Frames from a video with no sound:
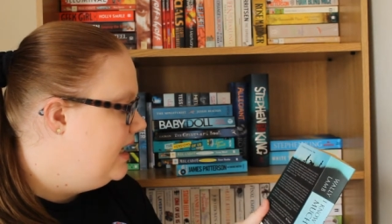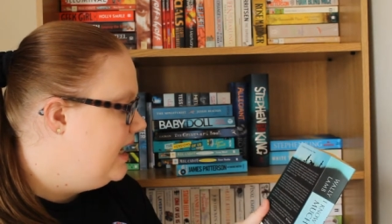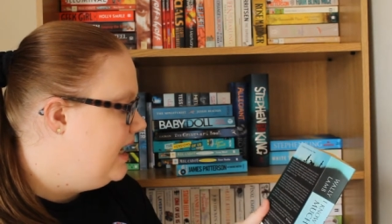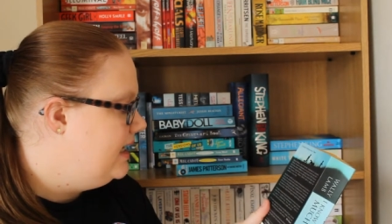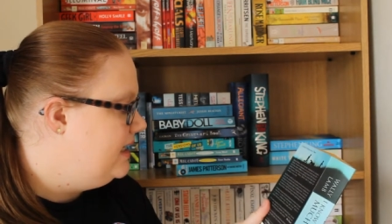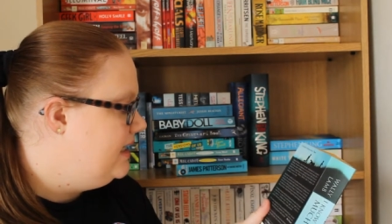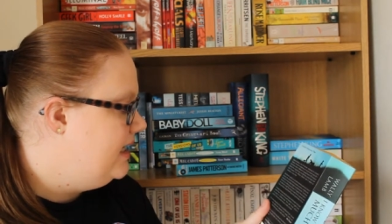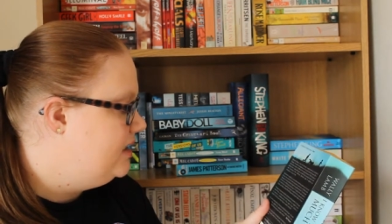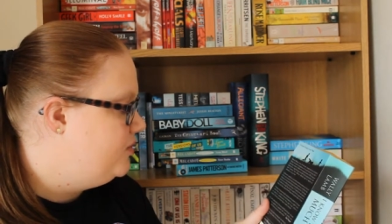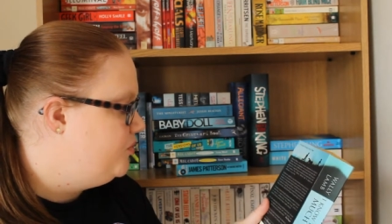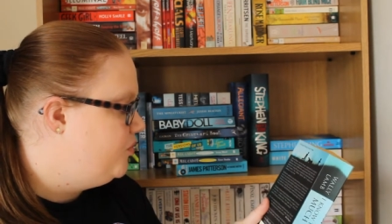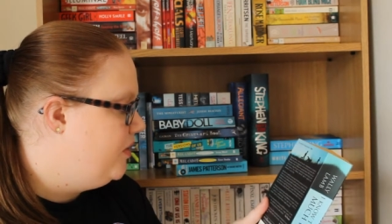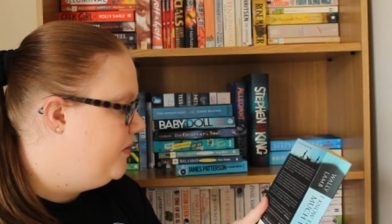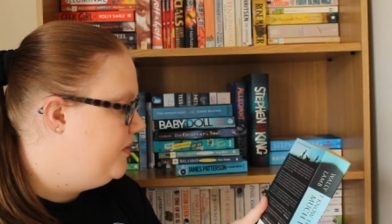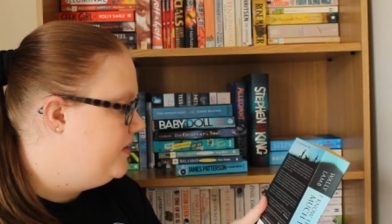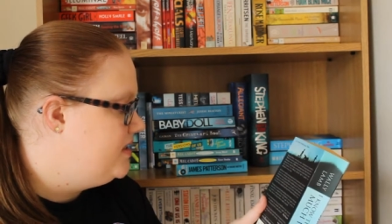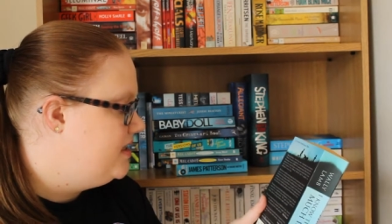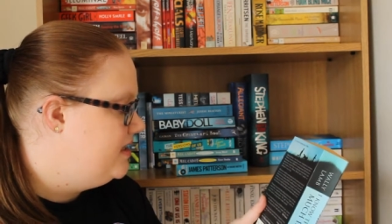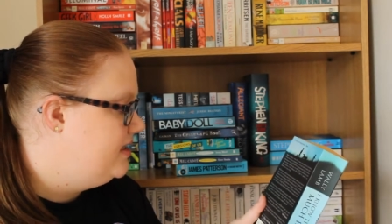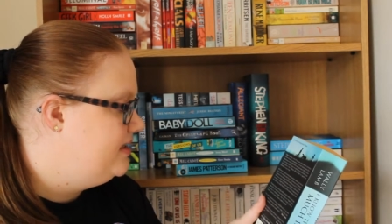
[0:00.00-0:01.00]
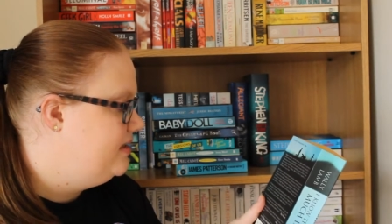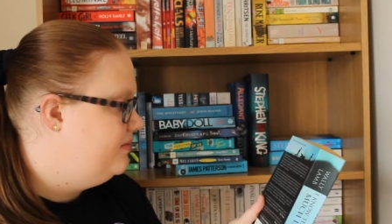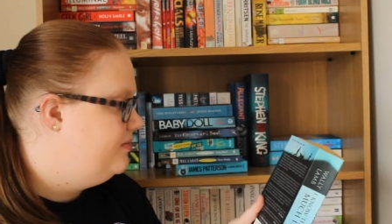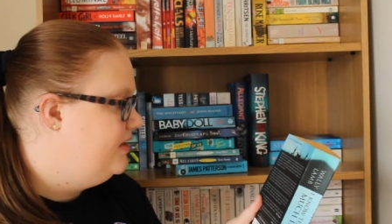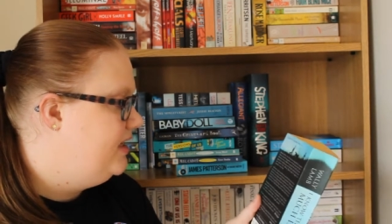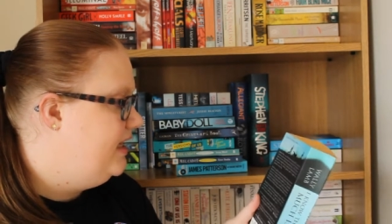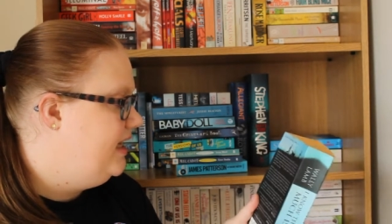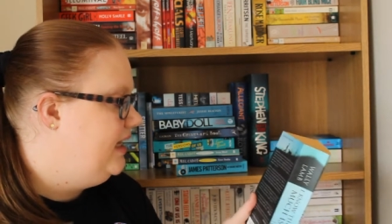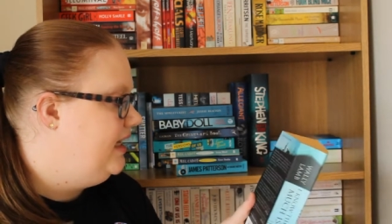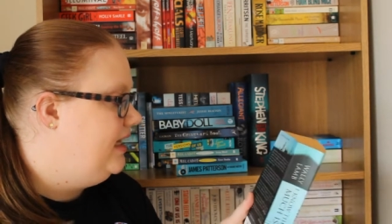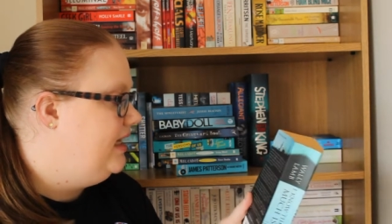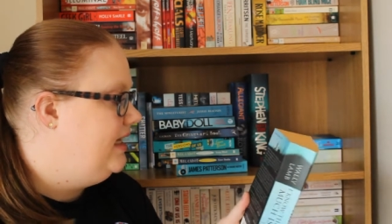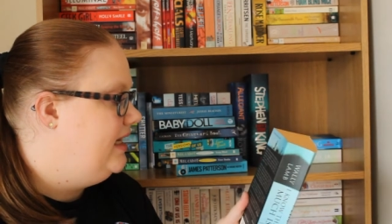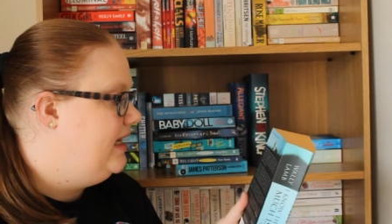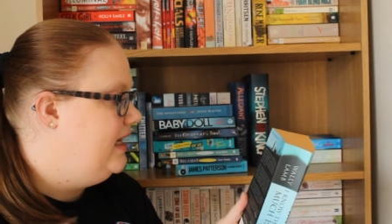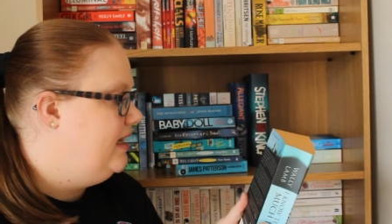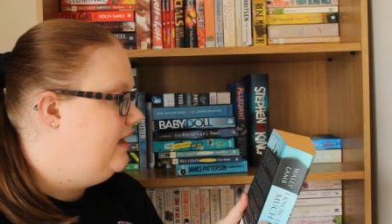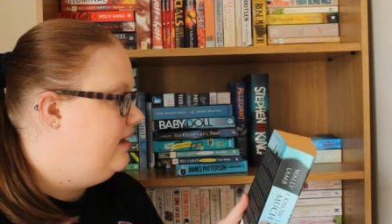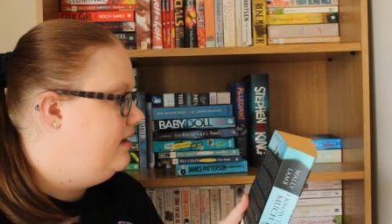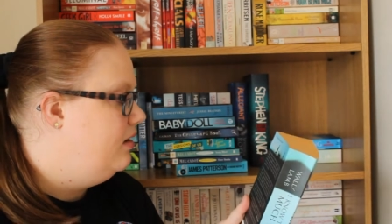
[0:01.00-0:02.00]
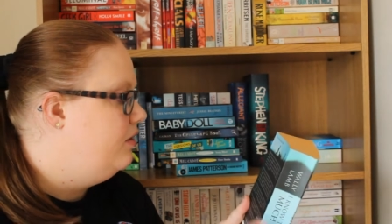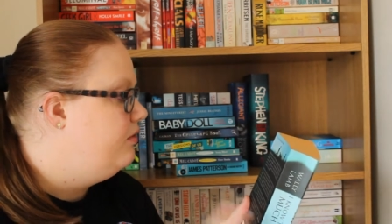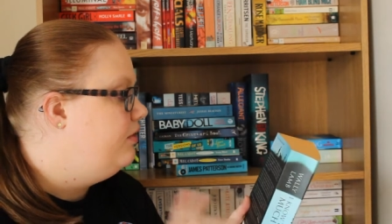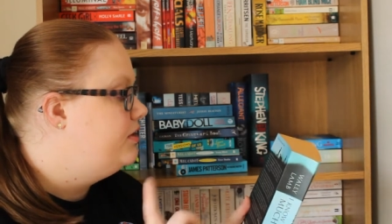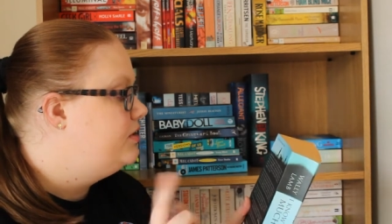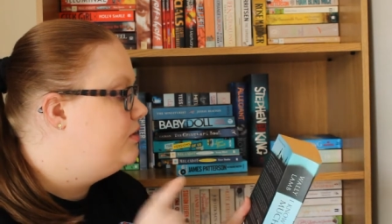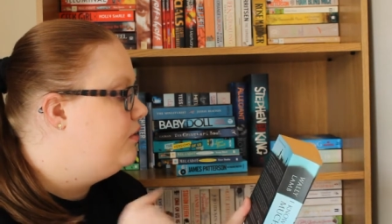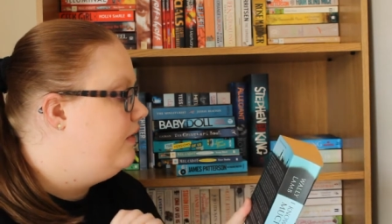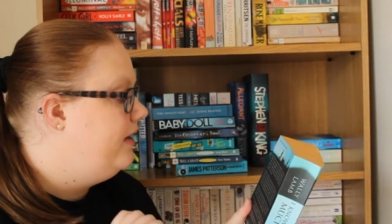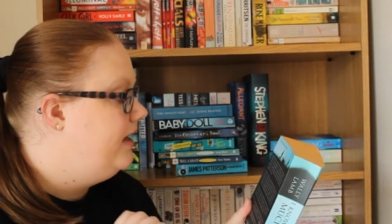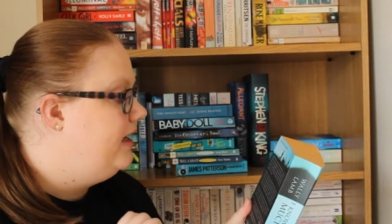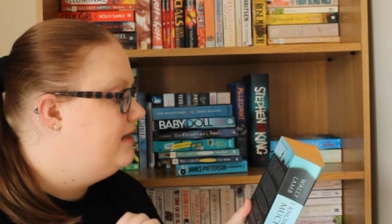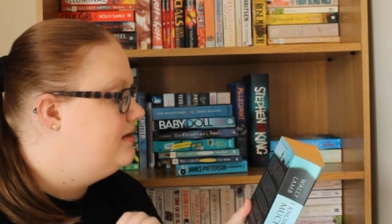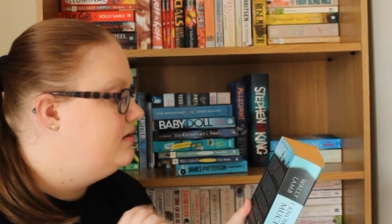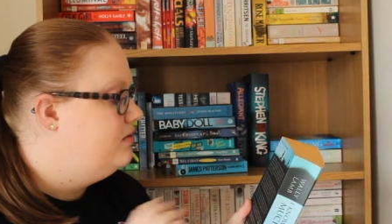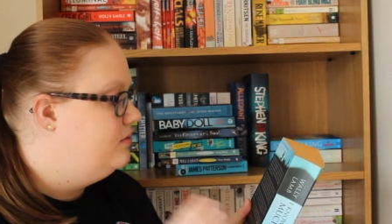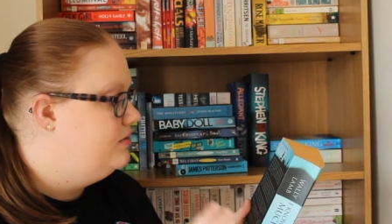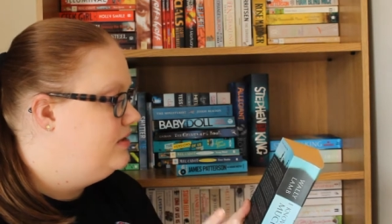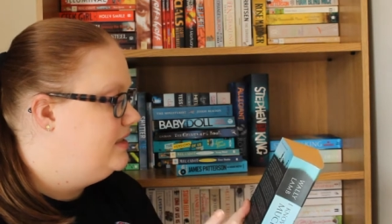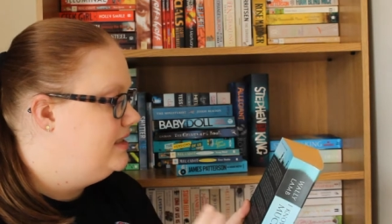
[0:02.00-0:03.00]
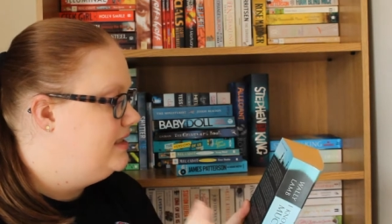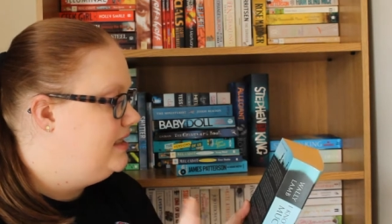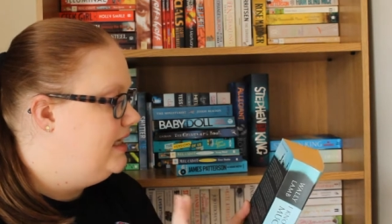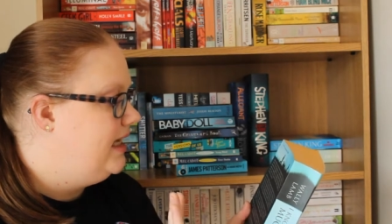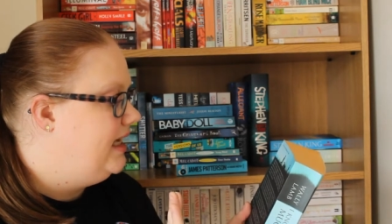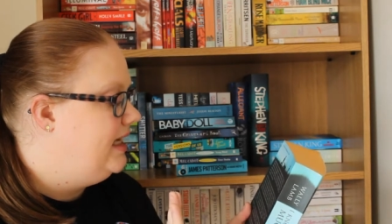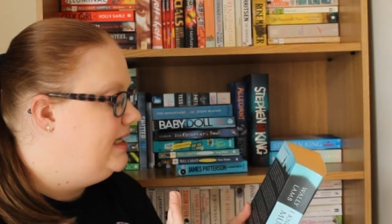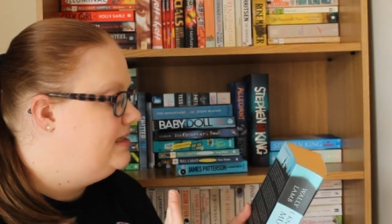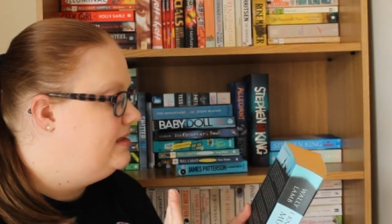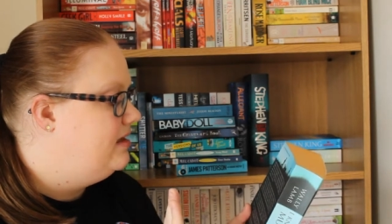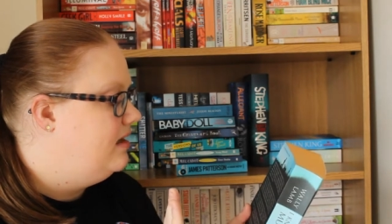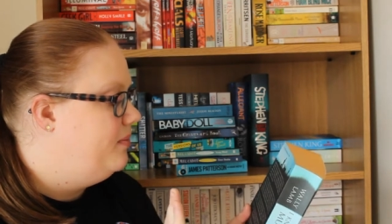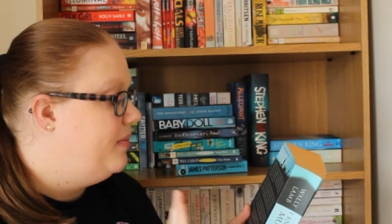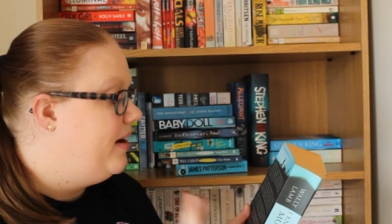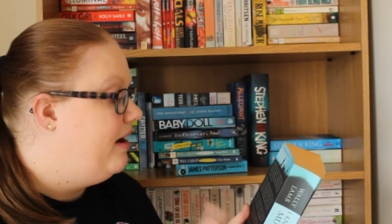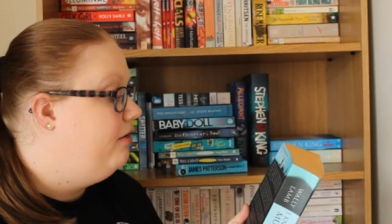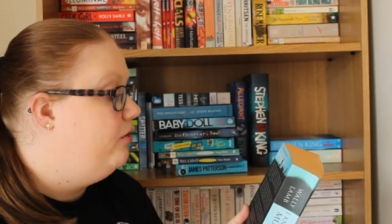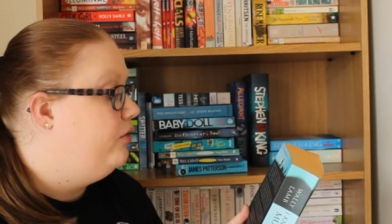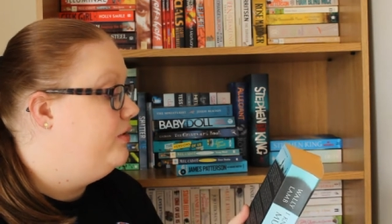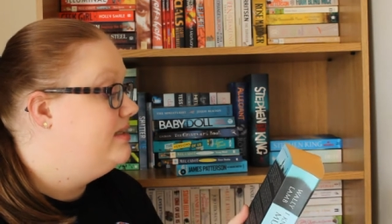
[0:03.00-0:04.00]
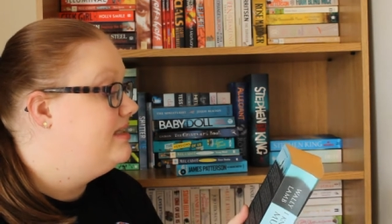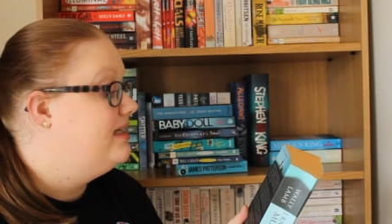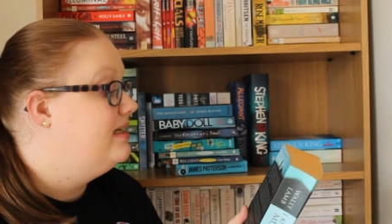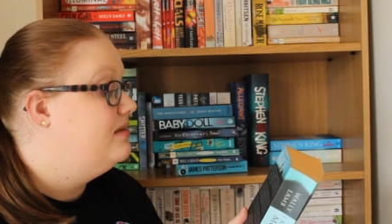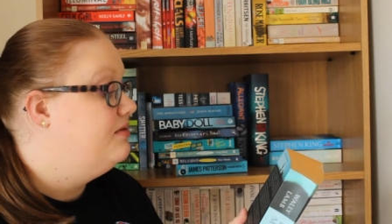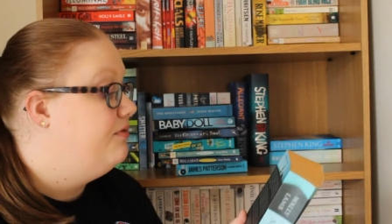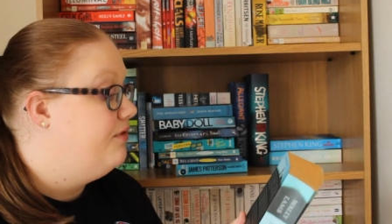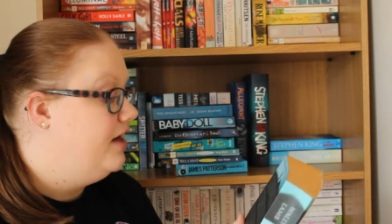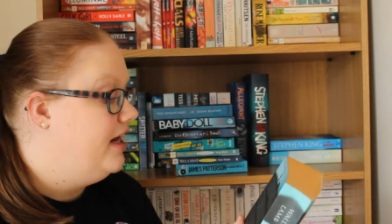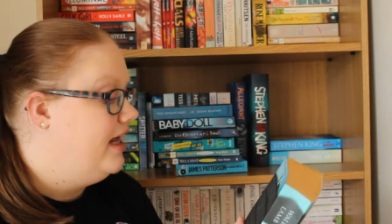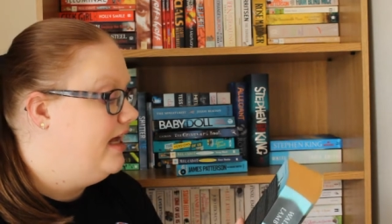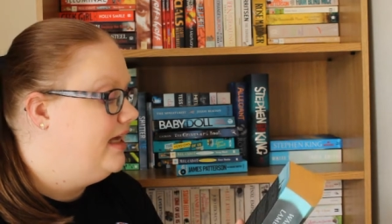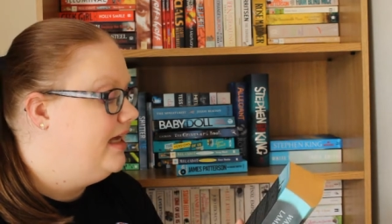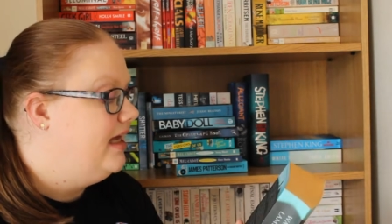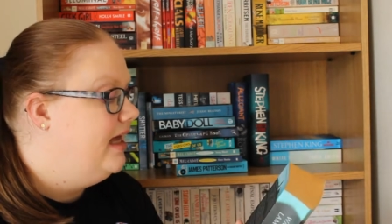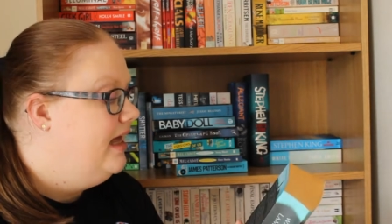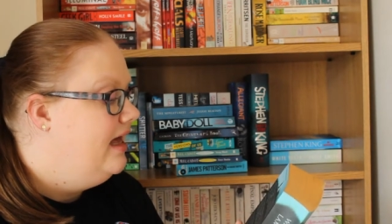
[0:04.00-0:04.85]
and his brother does something and then, oh no, sorry, it's not autistic, he's a paranoid schizophrenic